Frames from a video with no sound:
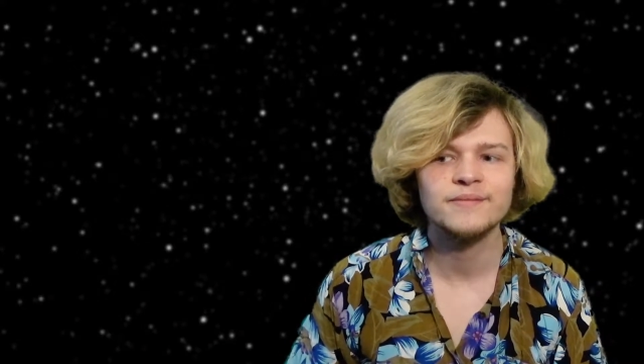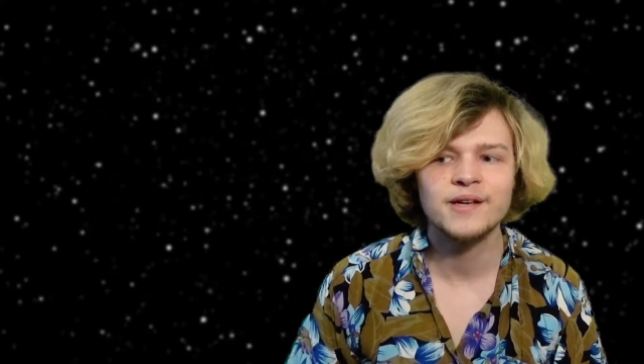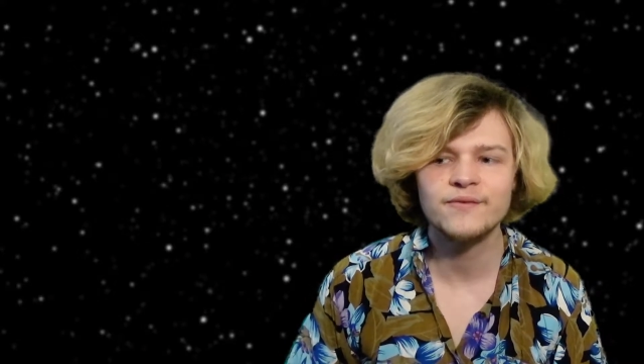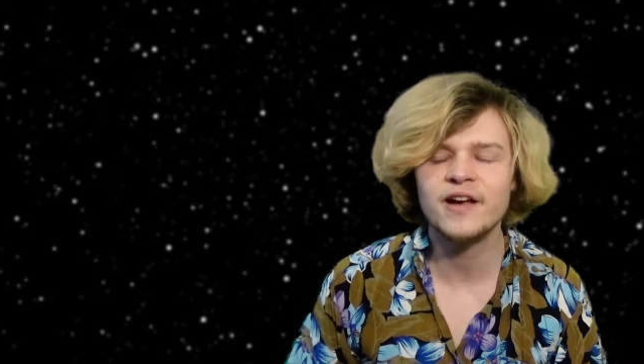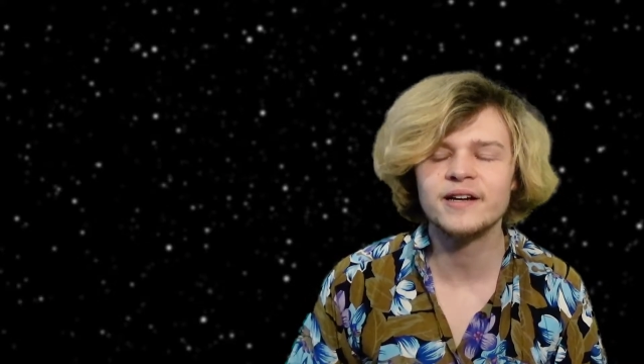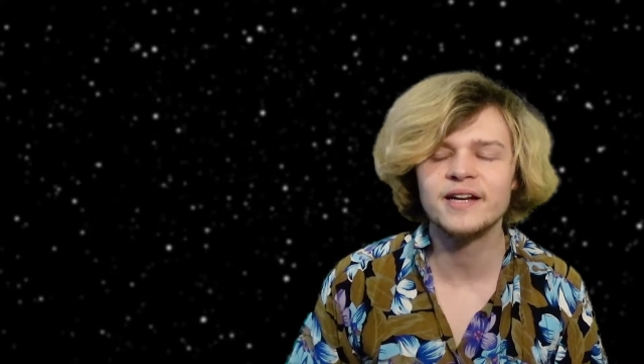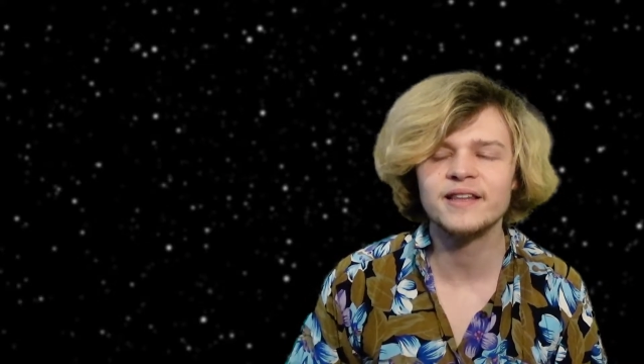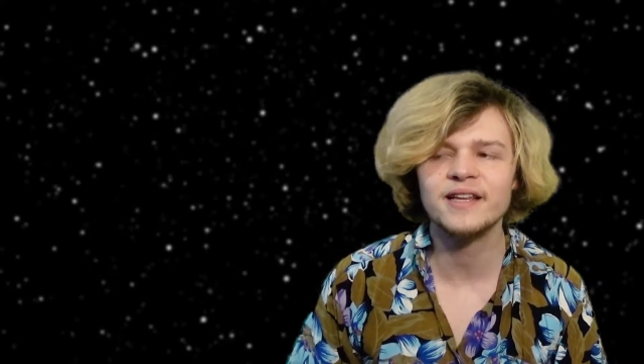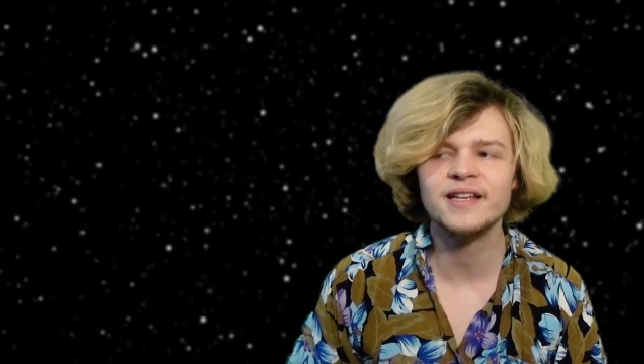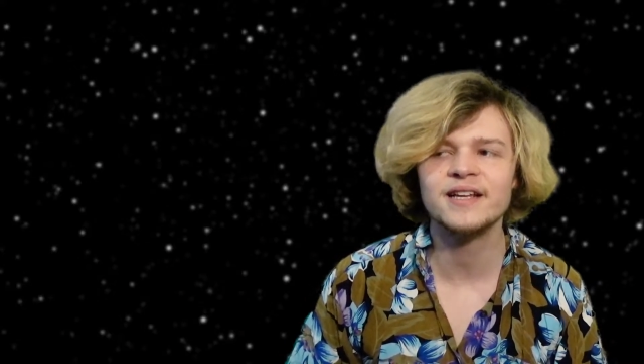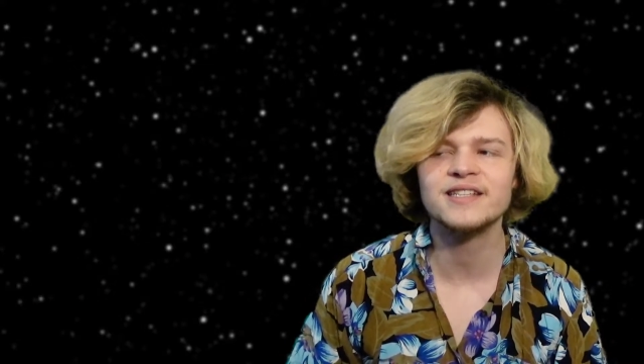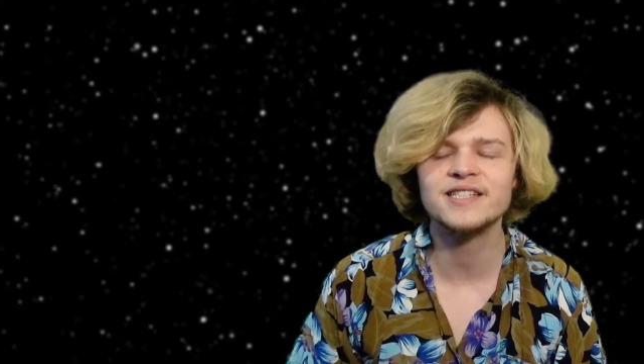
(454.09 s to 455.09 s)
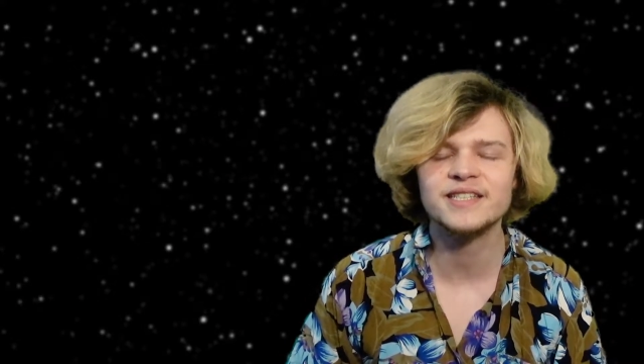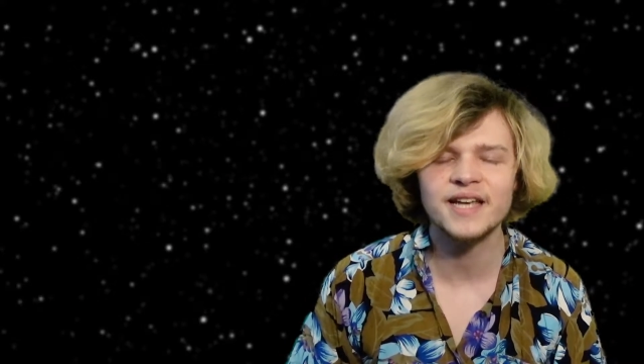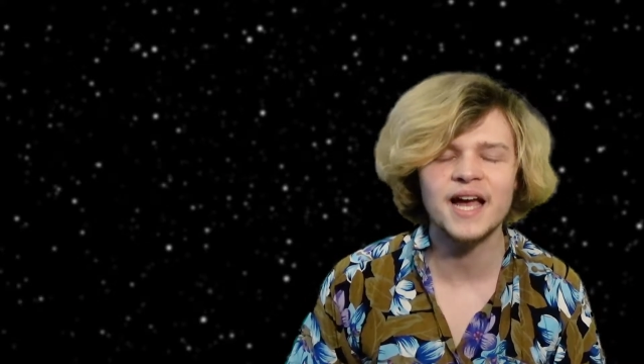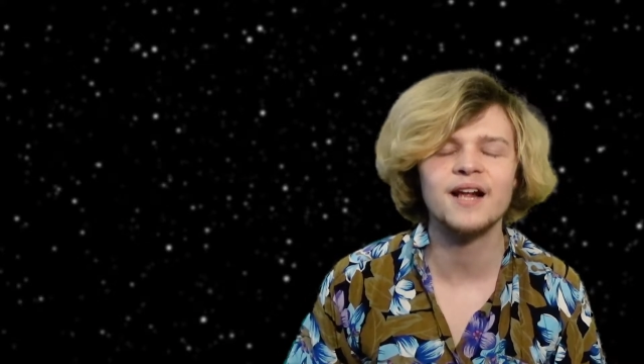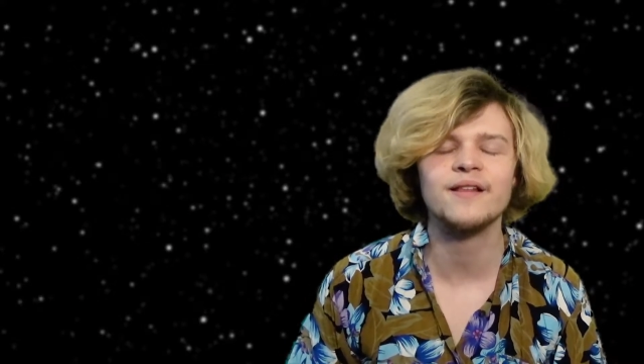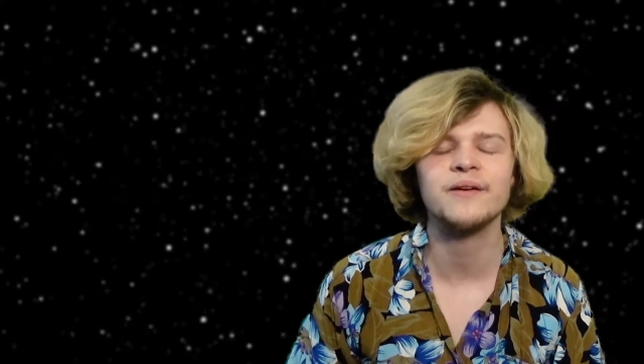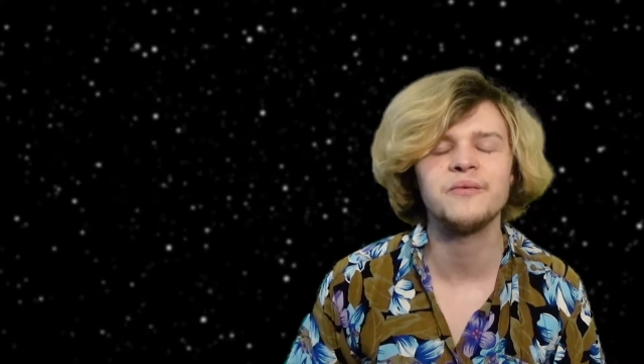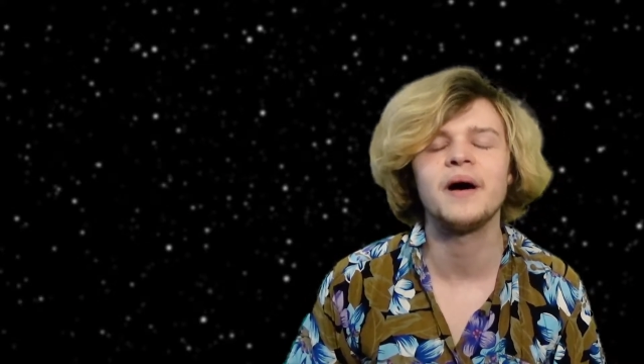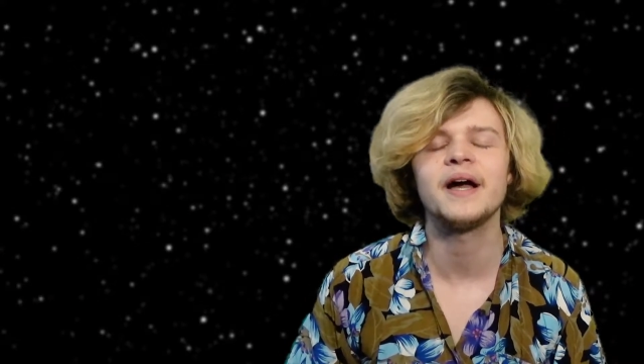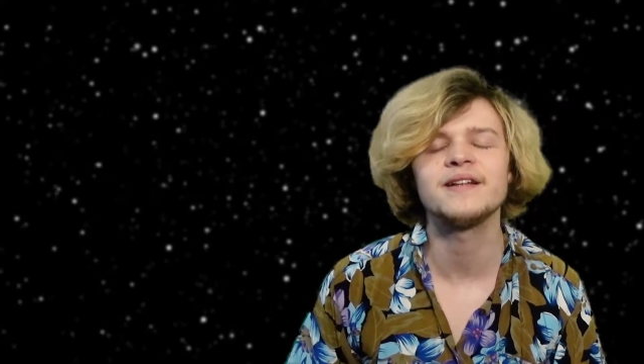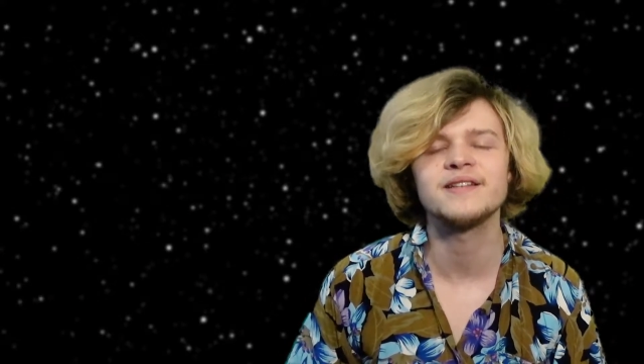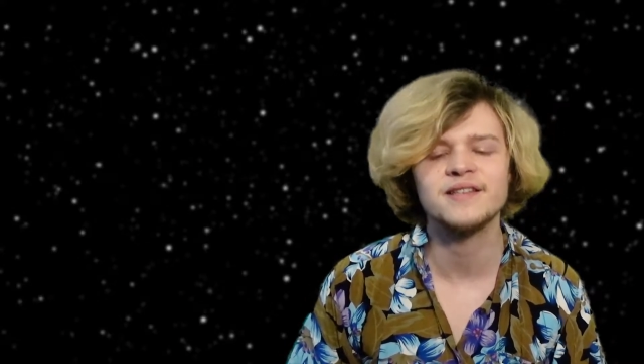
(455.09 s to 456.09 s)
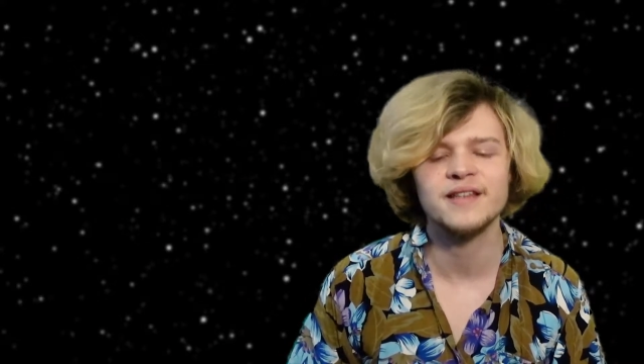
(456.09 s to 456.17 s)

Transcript: In fact, I think that's exactly why it's